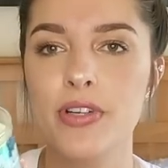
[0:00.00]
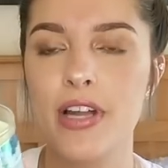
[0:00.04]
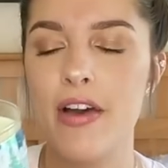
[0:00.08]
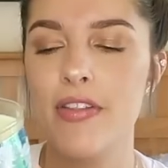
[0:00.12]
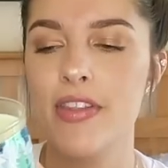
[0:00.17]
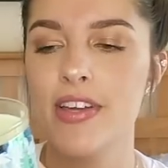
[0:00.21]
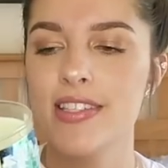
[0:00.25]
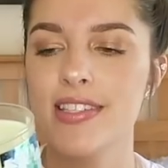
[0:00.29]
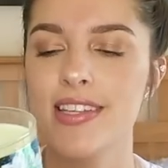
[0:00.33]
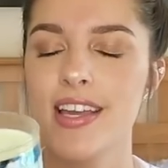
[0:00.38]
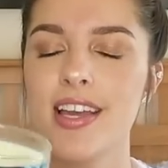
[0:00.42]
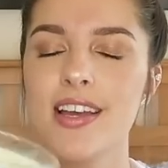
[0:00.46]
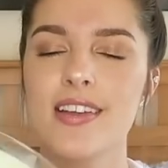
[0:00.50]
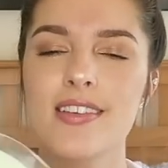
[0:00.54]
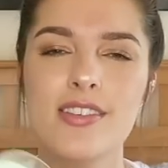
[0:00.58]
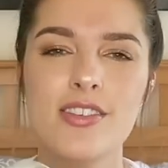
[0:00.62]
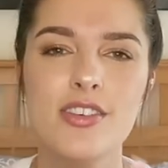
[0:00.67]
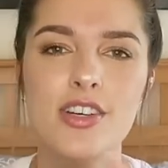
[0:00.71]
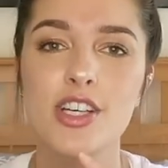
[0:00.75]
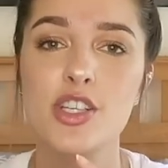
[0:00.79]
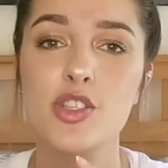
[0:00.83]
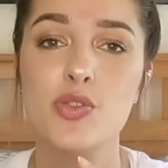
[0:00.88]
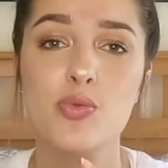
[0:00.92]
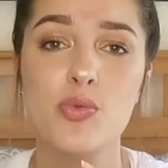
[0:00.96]
Now this
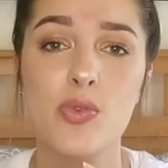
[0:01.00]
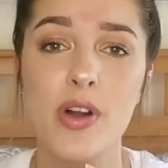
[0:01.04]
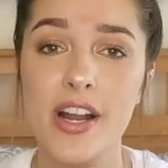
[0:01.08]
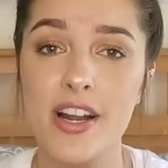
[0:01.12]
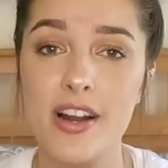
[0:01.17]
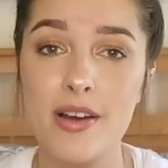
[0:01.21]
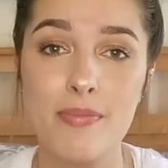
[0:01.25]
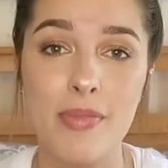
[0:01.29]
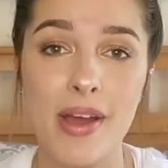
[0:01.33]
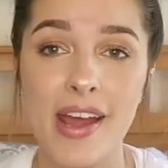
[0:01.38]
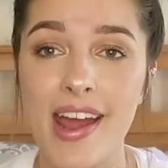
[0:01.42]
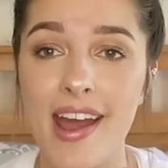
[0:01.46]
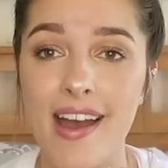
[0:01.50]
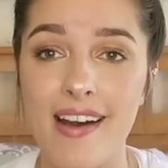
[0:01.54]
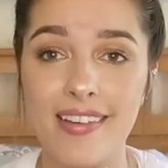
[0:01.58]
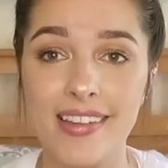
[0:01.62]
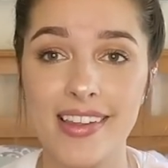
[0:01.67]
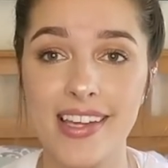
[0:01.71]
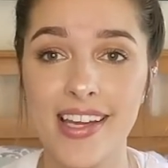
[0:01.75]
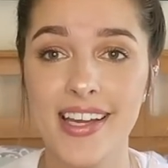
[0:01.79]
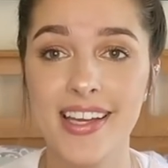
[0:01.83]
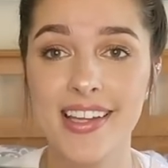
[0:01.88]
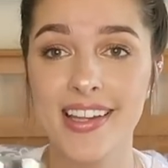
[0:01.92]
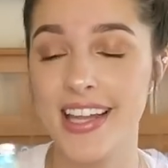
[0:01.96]
candle is right up my
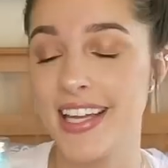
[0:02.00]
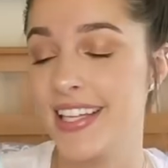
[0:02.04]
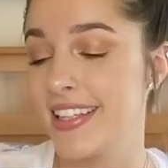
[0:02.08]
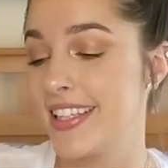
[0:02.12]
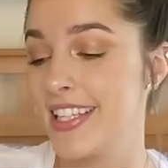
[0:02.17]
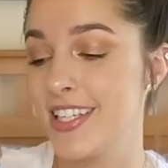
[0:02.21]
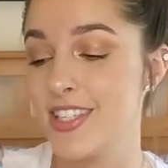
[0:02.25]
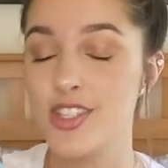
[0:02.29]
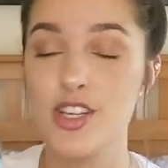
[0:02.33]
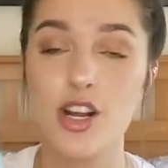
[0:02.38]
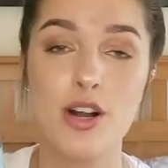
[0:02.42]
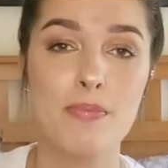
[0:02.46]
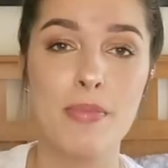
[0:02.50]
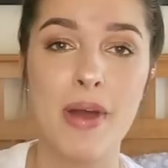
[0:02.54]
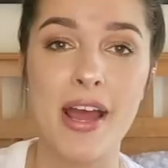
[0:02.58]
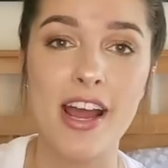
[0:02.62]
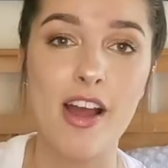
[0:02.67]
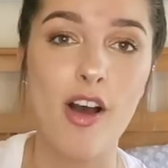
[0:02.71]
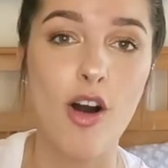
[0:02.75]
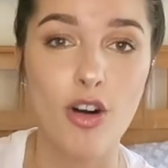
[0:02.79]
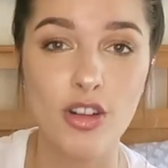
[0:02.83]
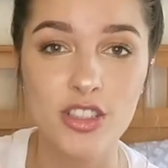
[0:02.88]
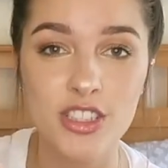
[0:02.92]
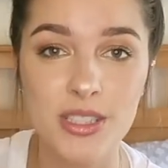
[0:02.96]
alley. Like these are
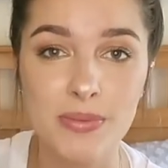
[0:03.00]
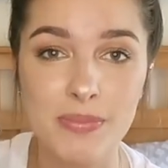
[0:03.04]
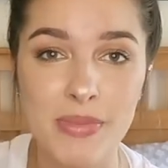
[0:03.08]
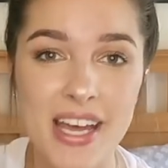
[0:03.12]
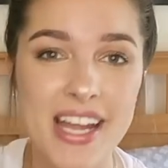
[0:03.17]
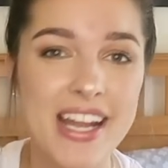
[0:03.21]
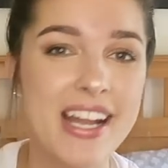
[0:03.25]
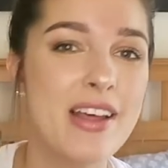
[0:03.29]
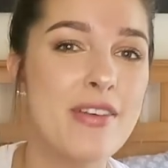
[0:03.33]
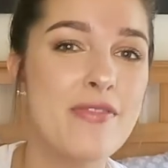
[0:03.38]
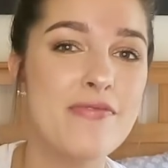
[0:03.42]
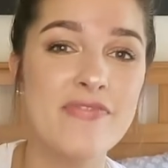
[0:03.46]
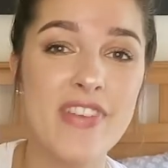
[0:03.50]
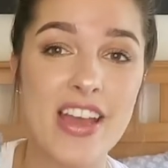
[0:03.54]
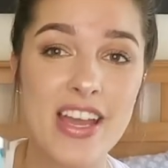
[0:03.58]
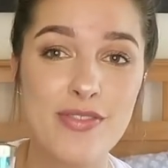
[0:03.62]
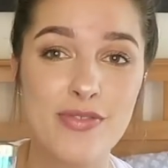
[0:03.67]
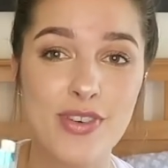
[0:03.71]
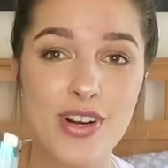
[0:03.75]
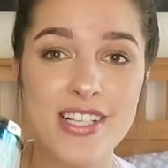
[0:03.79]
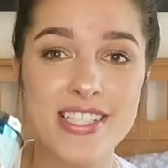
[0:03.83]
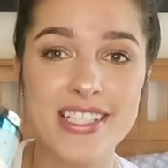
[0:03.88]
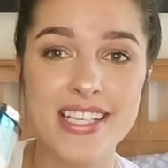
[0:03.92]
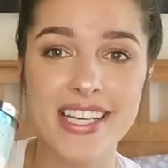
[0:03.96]
my ultimate
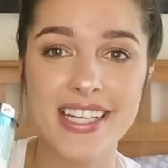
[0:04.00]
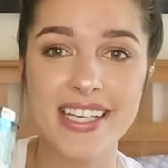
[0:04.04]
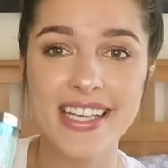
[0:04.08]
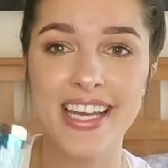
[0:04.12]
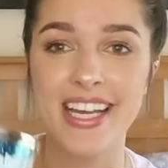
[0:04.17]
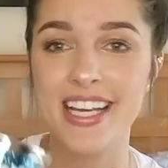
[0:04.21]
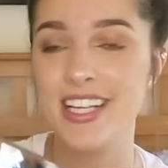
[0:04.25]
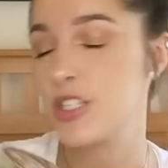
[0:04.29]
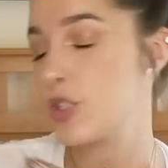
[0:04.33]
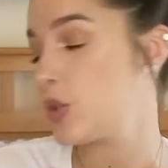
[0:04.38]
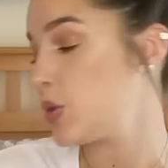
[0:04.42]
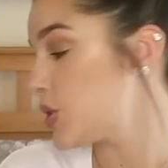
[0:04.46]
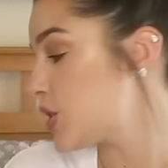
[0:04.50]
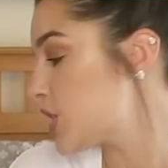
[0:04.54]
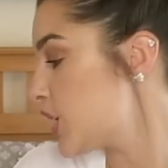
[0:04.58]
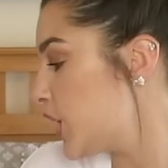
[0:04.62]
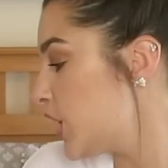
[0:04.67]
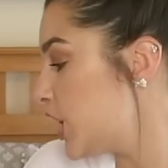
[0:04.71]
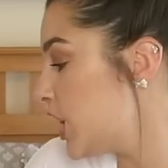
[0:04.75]
favorite candles.